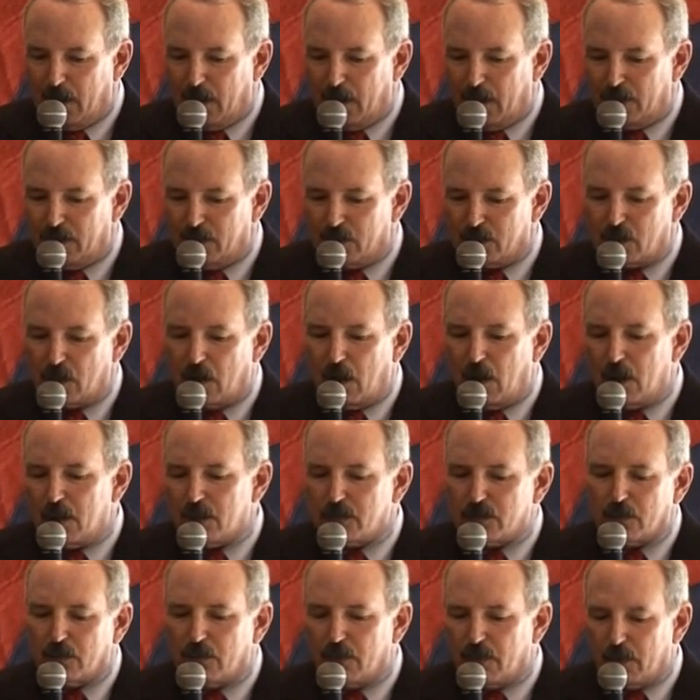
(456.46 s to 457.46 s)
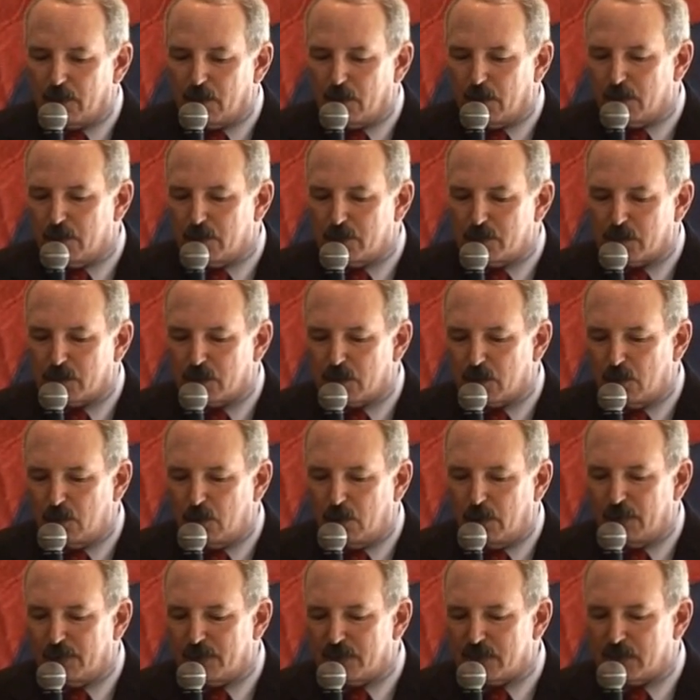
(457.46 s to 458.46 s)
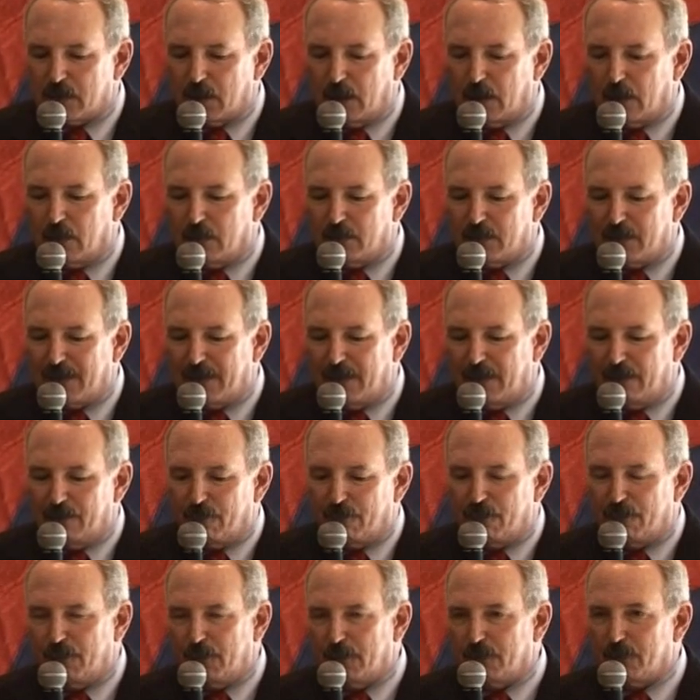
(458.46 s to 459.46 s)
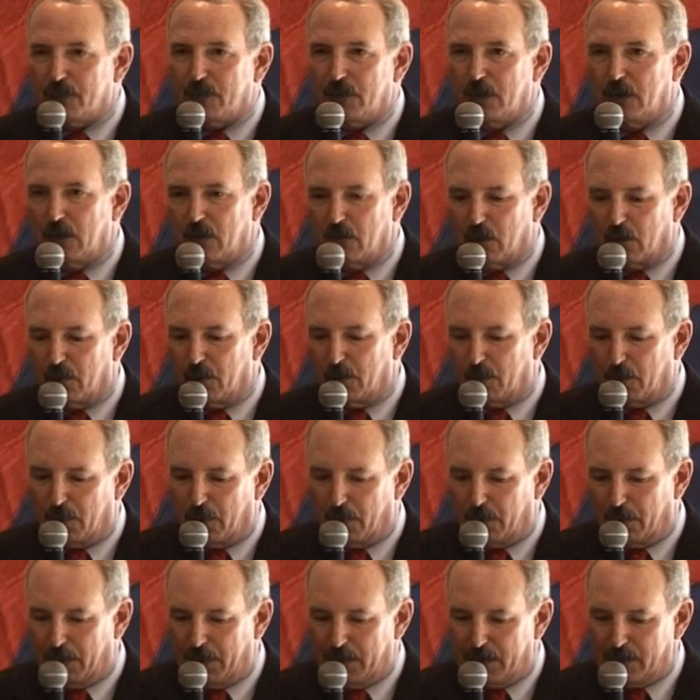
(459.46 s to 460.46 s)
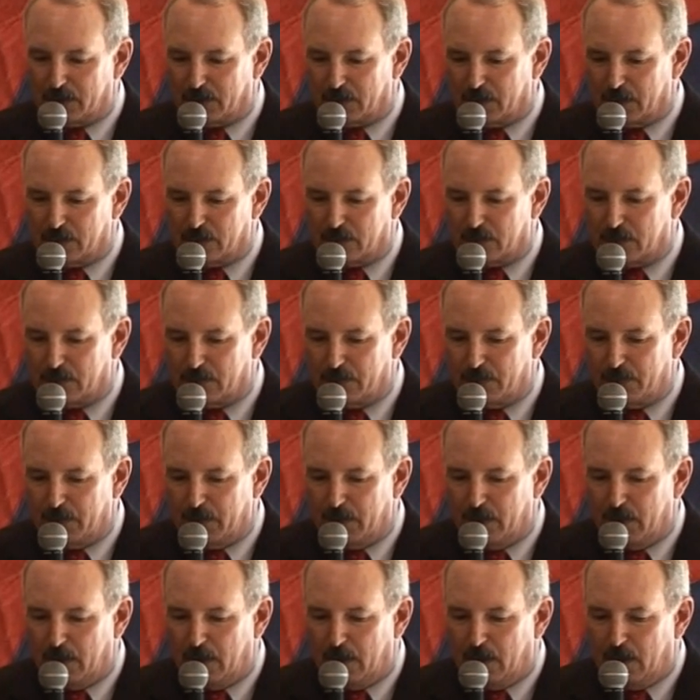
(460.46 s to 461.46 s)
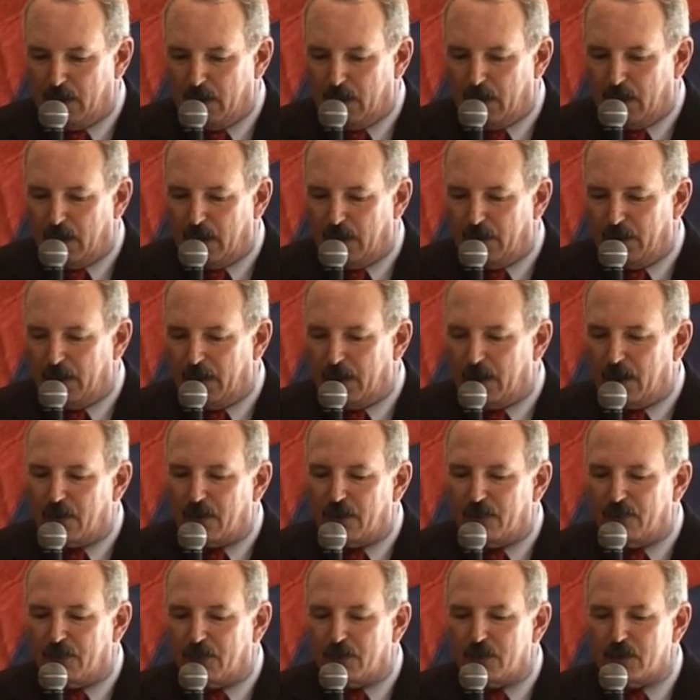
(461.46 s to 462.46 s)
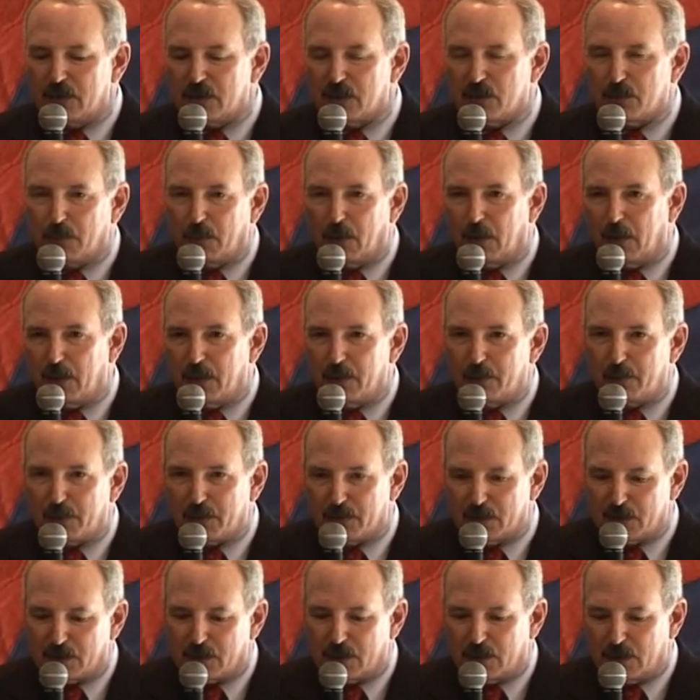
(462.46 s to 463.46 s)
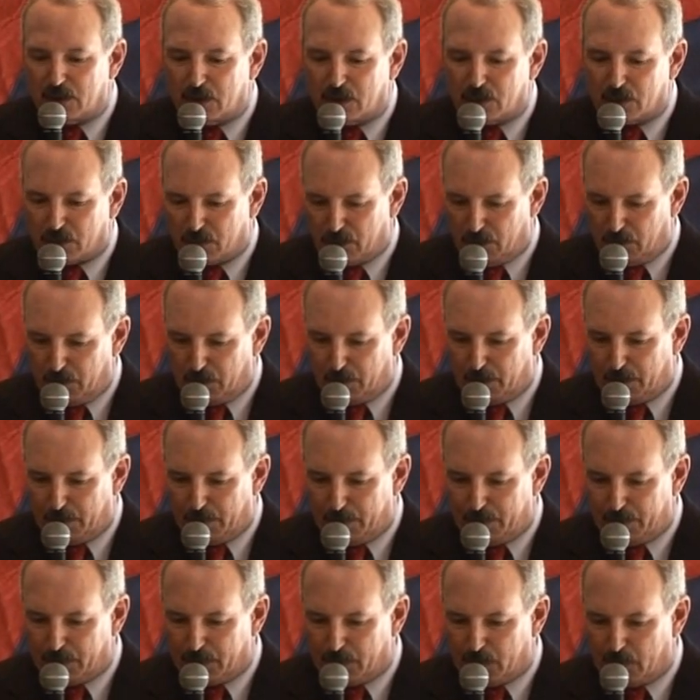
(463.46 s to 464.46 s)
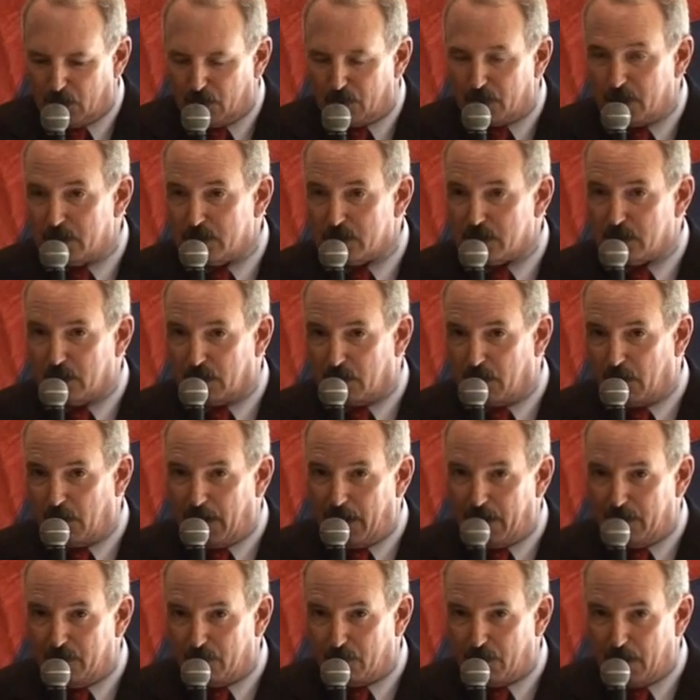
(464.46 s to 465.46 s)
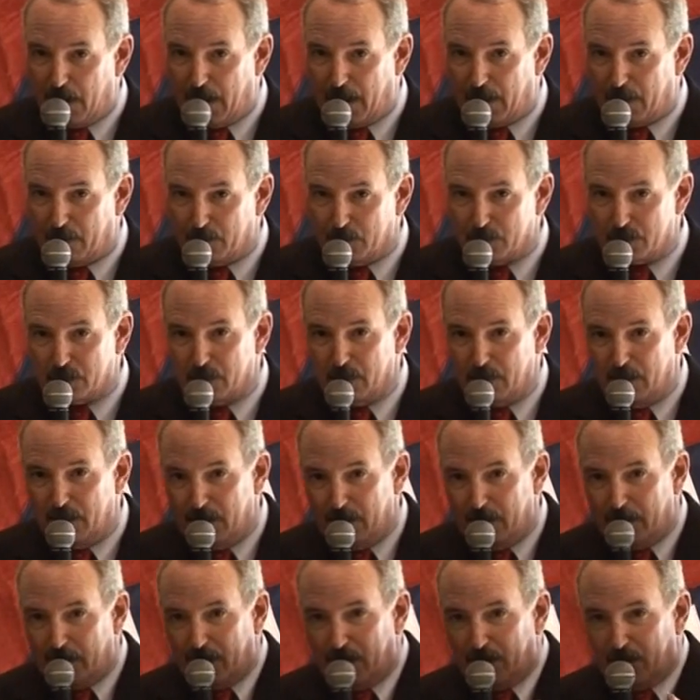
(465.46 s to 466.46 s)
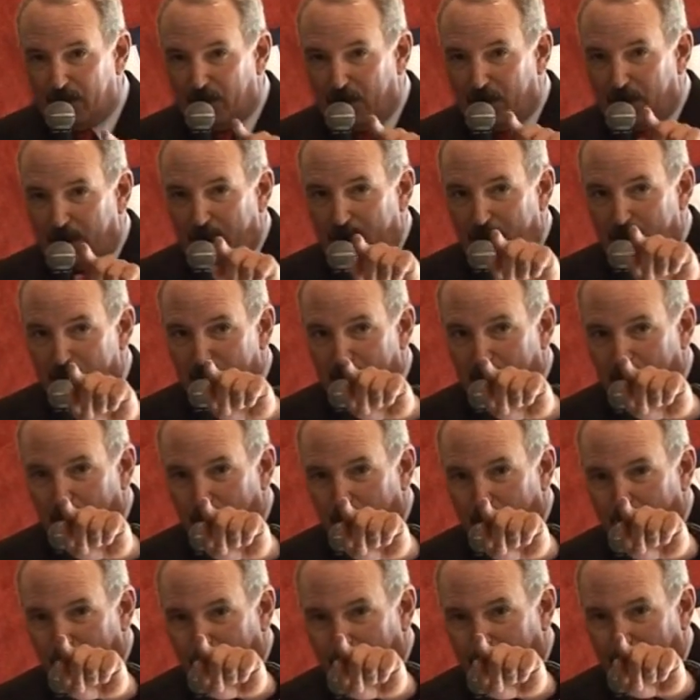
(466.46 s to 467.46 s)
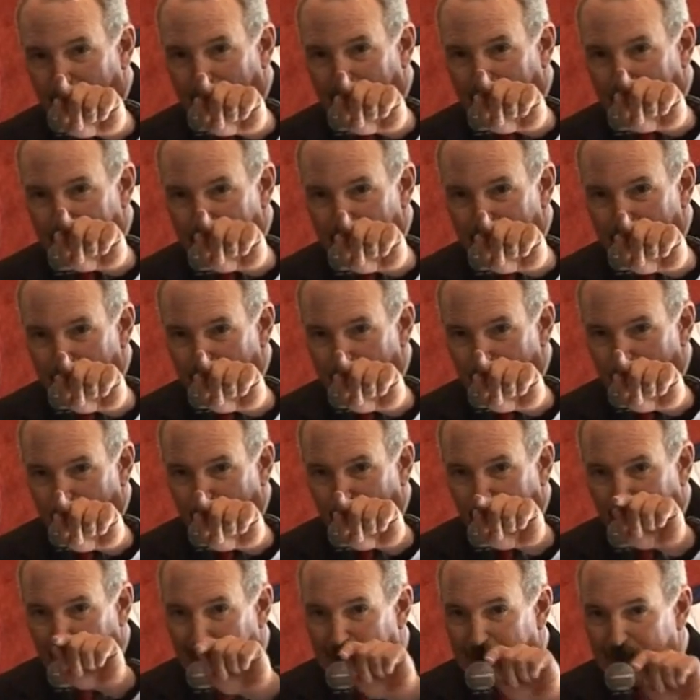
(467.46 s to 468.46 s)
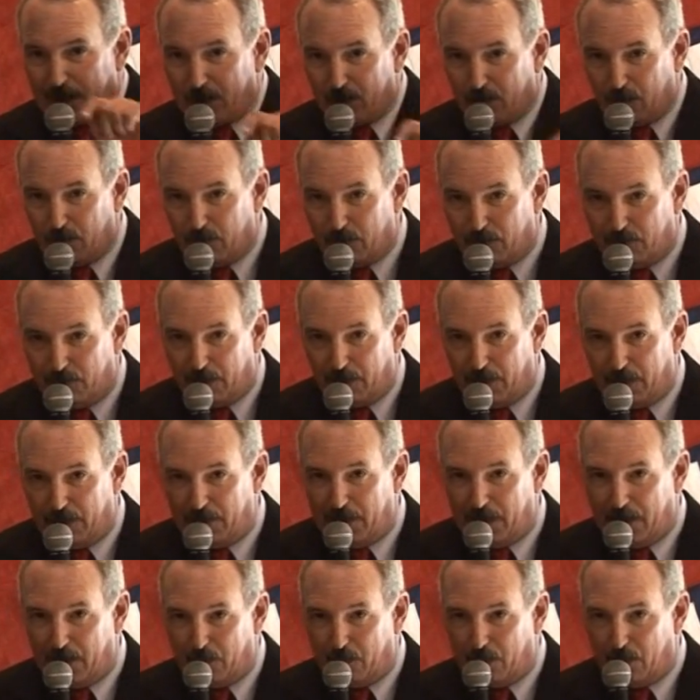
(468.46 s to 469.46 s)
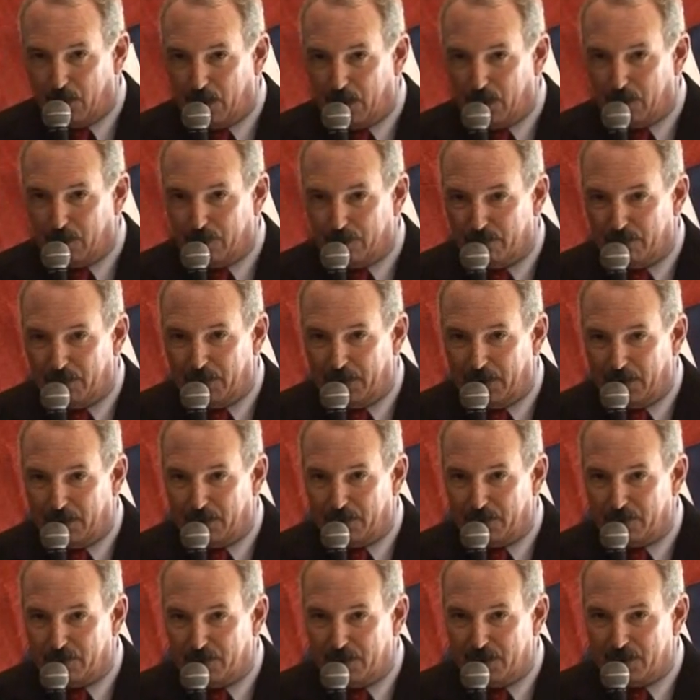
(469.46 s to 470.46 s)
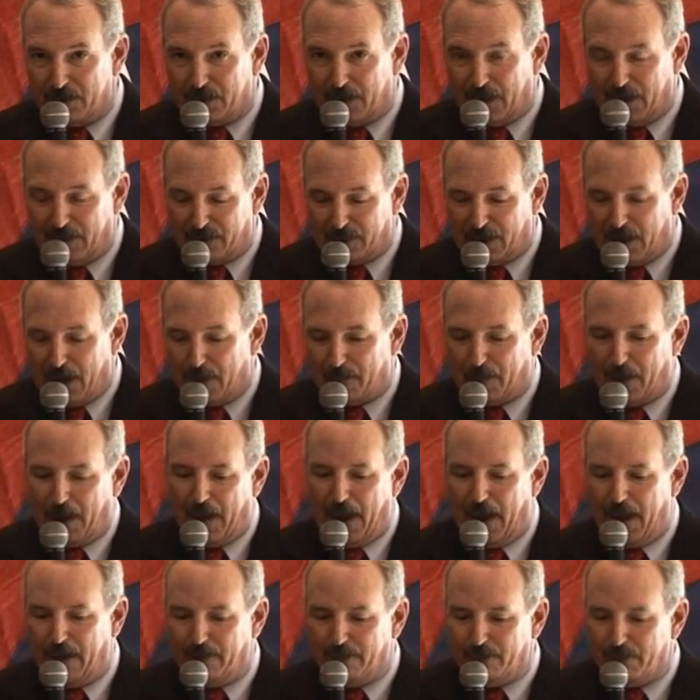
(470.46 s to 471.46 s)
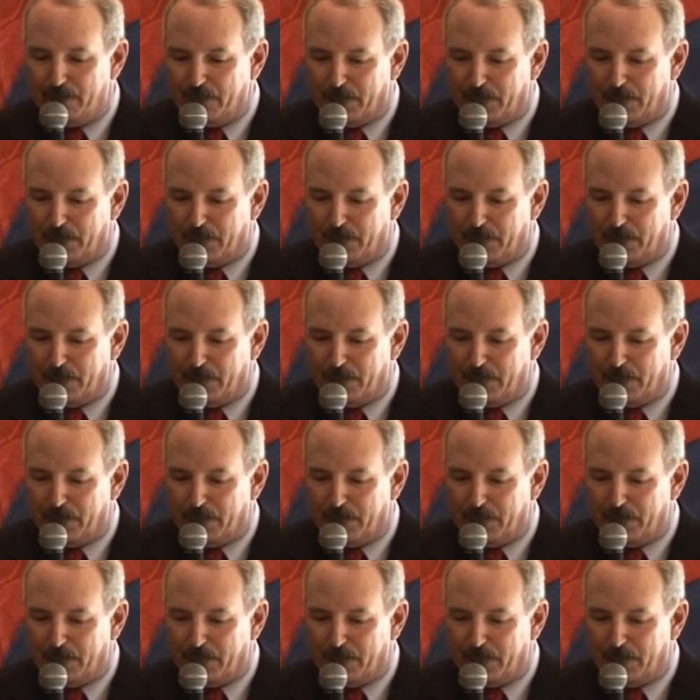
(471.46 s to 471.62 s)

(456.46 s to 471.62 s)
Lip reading: And there's also those who have sailed in 50 or more races. And they are a very small and prestigious group known as the Grand Rams. And their names are over on a plaque over on that wall over there underneath that top hat.